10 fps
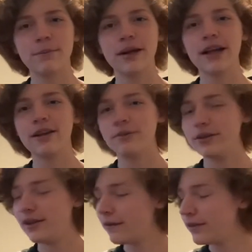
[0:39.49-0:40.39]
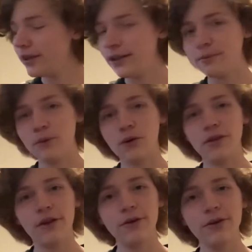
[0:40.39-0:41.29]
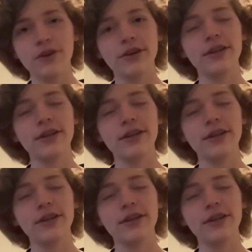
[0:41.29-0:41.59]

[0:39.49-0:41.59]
back. We definitely need more of those.